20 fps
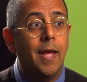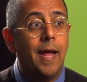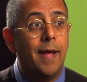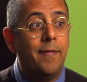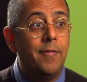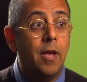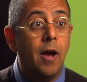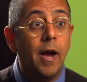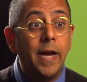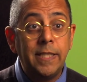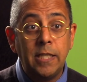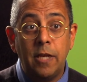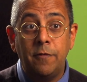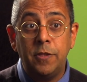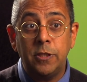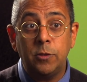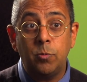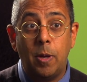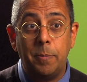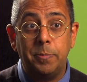And the idea of
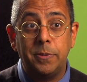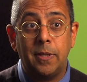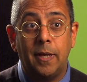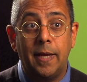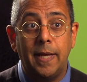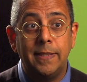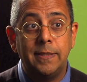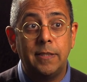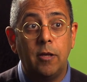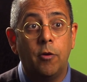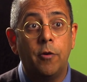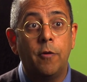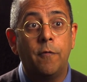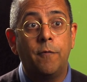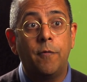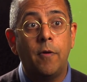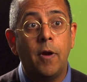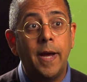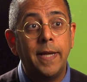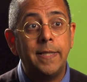this website is that on a
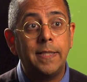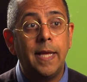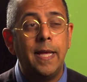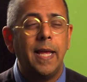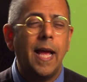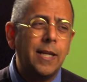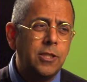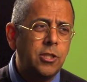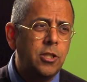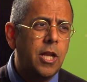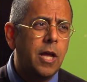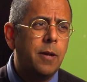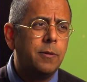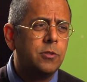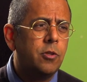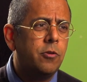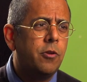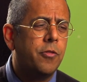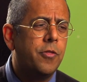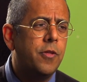Friday, actually now
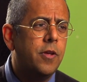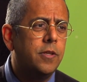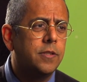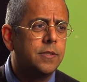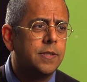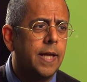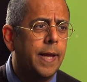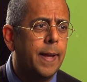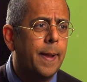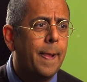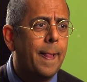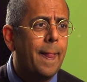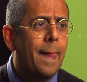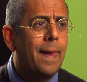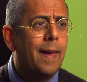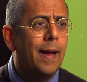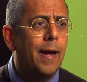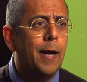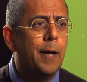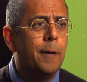it's on a Thursday,
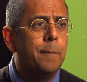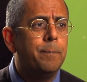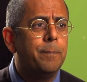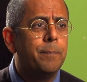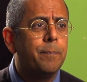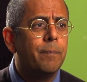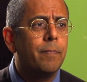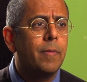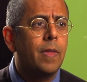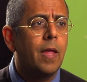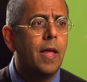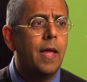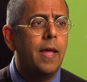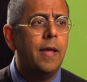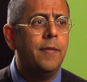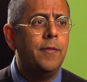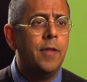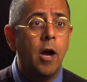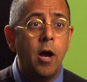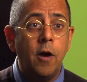um,
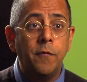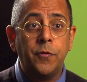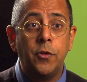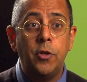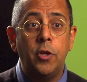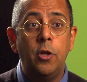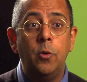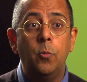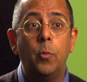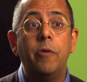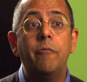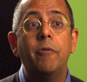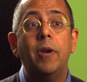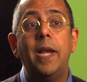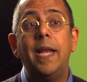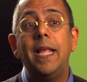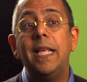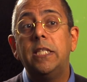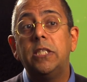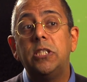in the afternoon we
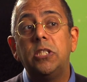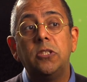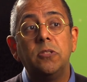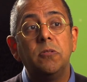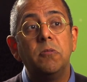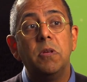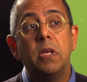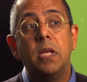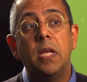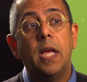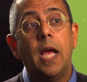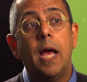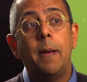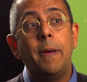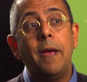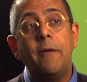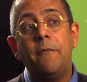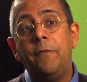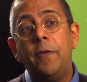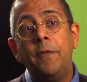release
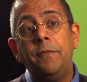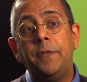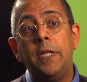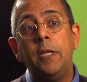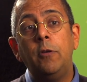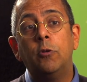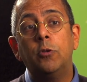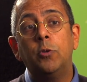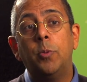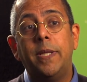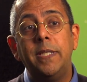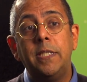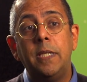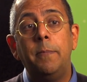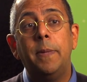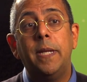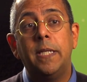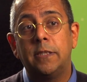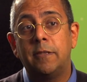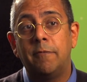about 15 or 20
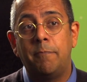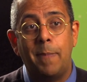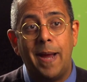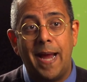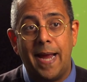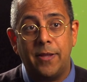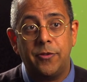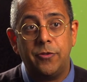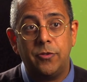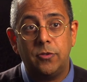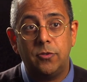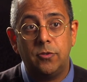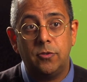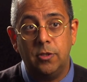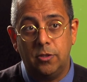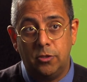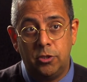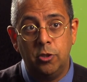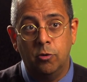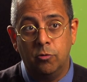minutes of maths
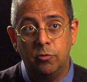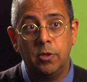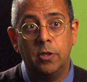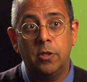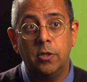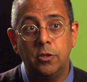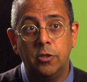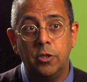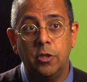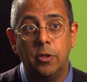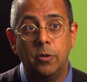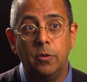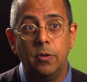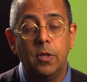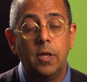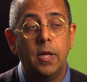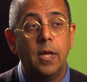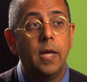that children can do.